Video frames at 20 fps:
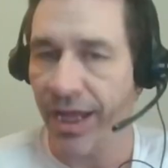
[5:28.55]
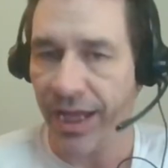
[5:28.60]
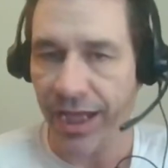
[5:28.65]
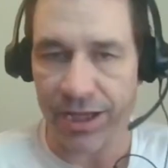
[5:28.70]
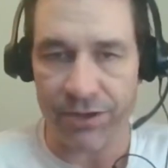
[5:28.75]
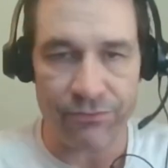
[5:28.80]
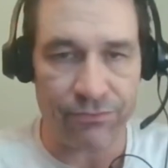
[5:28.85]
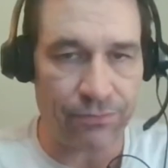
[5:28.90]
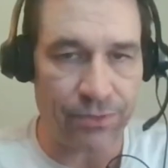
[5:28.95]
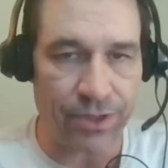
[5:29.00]

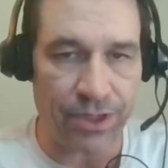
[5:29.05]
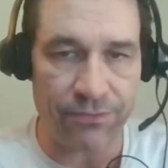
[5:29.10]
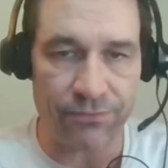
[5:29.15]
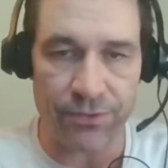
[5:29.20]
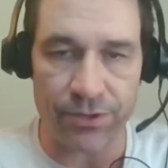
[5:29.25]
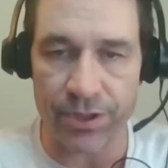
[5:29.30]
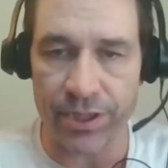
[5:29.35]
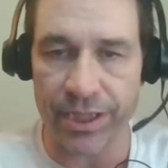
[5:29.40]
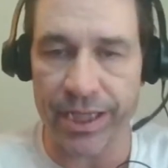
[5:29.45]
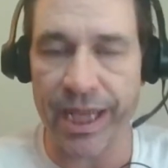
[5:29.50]
If if
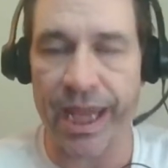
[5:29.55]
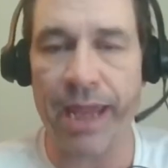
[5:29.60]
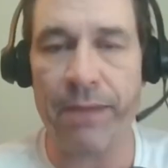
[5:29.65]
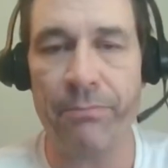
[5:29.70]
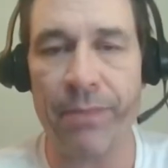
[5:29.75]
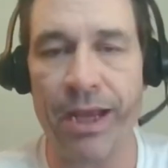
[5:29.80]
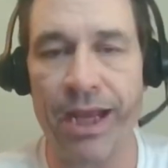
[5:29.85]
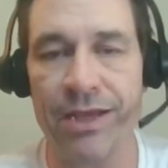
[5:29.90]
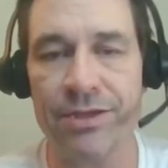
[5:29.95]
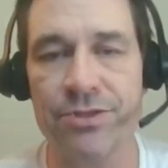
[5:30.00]
you're a
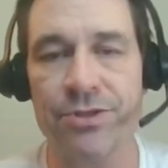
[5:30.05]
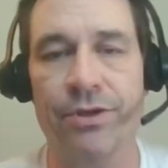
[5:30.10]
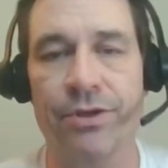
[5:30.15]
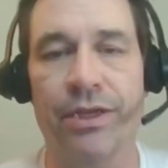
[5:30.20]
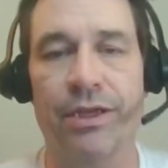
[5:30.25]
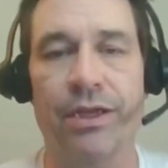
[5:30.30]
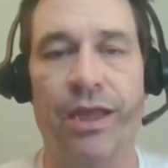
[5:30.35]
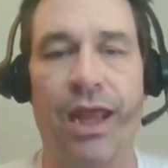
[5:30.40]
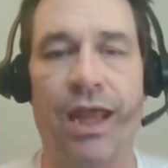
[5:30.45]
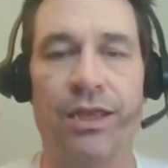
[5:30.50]
game master
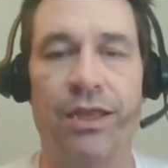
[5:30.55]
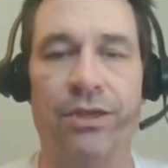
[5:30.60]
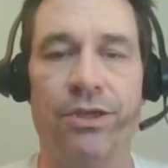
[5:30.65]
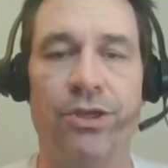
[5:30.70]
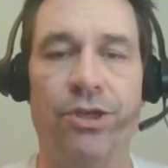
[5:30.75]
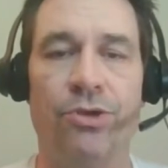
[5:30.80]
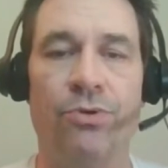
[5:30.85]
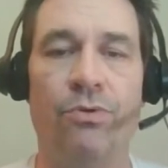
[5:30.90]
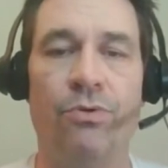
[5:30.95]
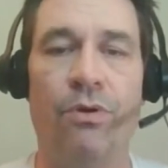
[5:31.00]
and and
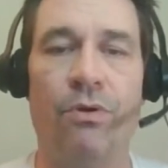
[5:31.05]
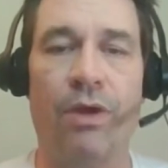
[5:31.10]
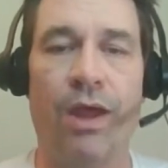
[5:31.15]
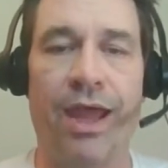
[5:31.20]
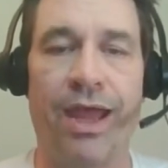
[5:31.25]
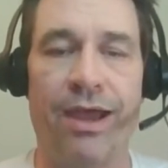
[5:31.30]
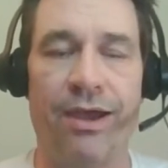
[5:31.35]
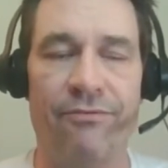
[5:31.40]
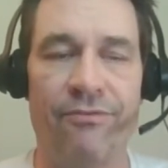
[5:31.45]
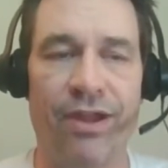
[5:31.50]
you
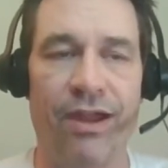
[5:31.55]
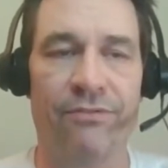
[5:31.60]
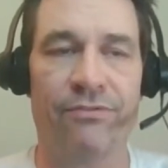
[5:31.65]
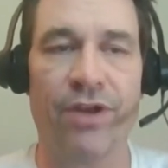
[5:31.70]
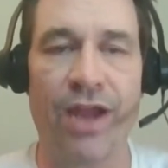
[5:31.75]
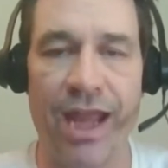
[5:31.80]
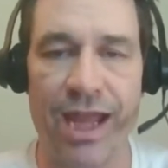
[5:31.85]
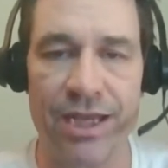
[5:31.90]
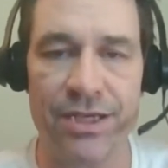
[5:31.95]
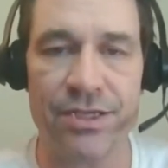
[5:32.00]
have
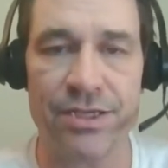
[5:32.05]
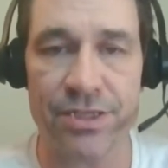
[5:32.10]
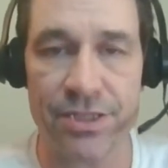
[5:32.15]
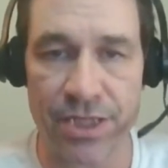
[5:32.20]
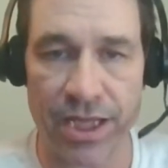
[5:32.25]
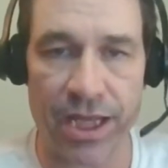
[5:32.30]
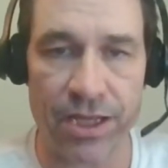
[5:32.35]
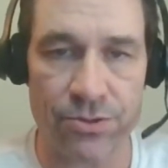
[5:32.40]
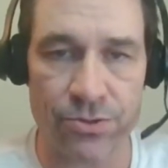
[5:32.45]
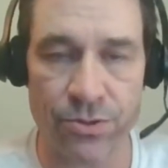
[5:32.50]
ever had to
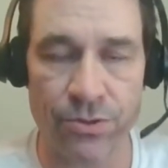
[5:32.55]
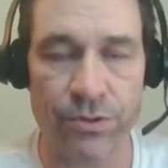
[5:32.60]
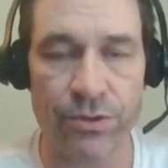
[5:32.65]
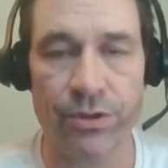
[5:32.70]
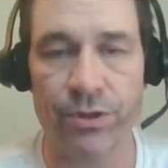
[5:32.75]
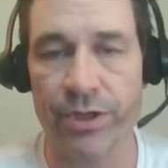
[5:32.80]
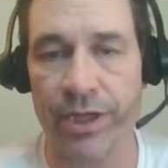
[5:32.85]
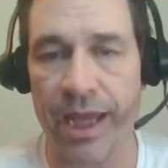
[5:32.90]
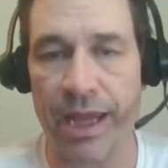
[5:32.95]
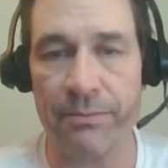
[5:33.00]
schedule
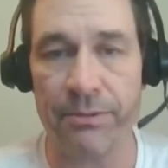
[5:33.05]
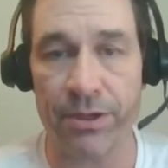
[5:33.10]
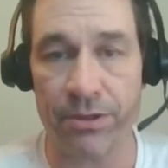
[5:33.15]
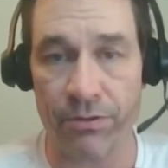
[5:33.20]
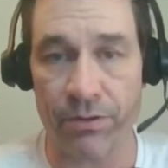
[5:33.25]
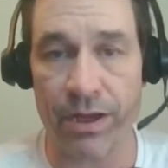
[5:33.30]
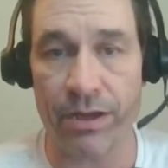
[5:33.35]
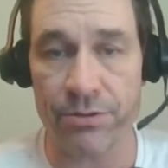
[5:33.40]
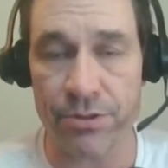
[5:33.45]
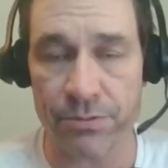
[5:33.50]
your gaming
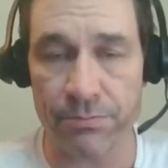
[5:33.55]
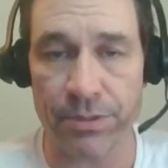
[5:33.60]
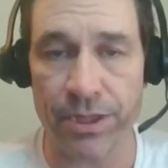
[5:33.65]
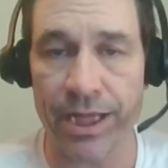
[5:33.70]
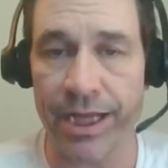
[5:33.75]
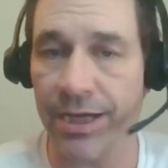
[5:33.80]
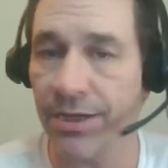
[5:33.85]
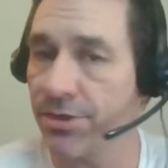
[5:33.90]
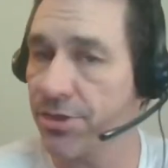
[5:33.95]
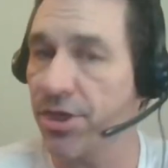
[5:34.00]
around your
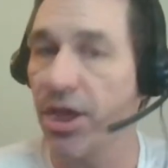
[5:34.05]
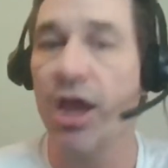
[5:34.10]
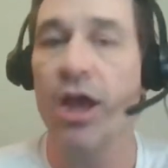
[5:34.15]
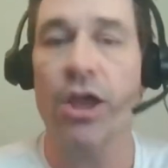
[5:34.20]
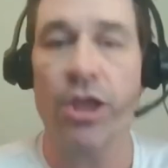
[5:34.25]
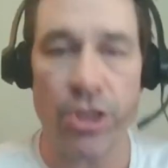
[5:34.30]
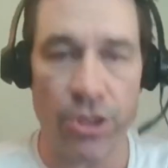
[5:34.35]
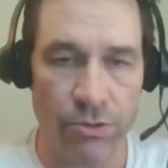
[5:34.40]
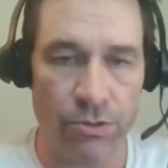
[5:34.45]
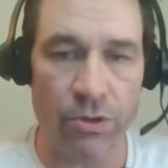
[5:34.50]
players,
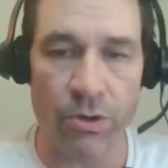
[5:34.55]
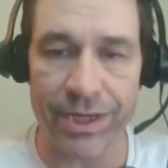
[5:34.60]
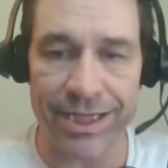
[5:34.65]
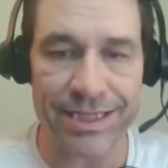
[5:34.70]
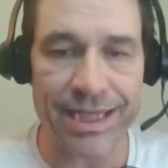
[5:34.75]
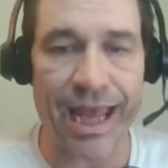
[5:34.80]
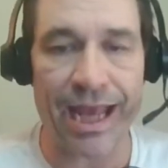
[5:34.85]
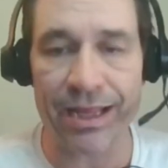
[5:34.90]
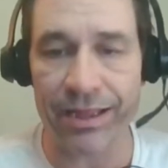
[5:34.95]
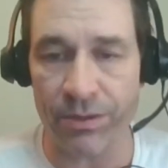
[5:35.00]
you know
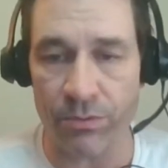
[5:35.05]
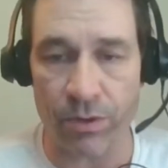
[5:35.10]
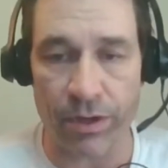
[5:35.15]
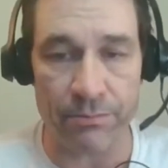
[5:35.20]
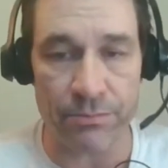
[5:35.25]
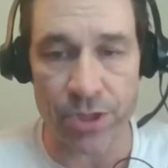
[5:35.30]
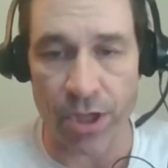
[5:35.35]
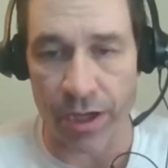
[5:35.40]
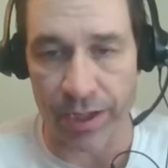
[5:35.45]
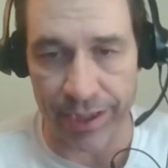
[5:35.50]
exactly what
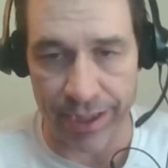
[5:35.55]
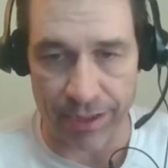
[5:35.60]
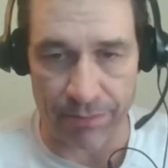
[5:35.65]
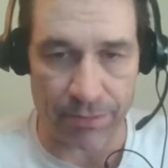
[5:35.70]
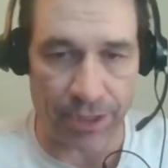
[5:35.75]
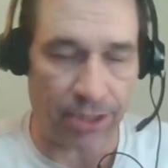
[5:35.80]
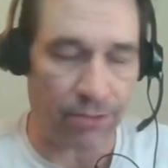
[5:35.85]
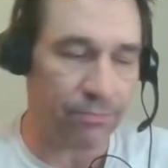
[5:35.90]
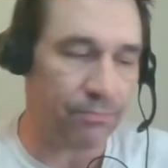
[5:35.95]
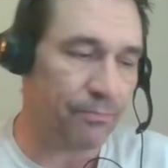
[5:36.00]
I'm talking
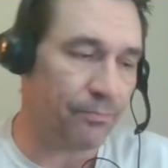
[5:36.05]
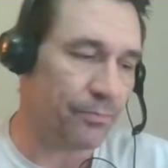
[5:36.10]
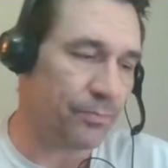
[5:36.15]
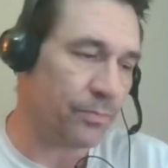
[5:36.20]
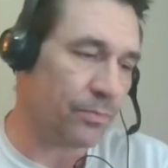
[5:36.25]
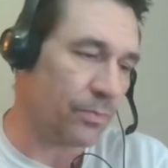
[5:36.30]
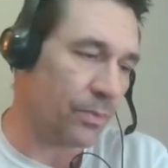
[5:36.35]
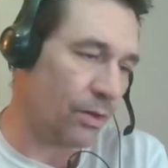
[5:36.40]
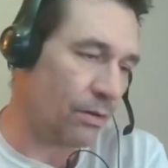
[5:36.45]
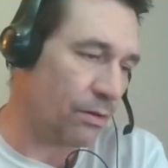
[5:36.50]
about.
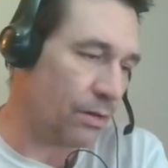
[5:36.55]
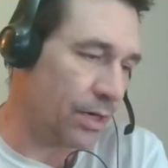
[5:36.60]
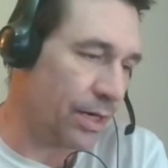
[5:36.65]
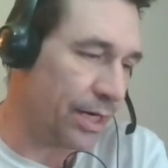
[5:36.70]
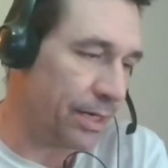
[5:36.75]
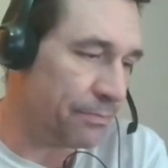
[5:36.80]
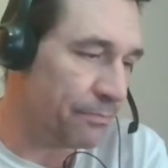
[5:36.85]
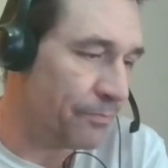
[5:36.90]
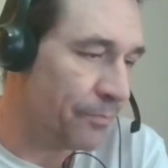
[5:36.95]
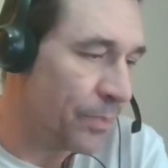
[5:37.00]
All
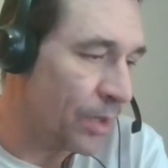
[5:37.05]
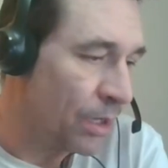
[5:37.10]
right.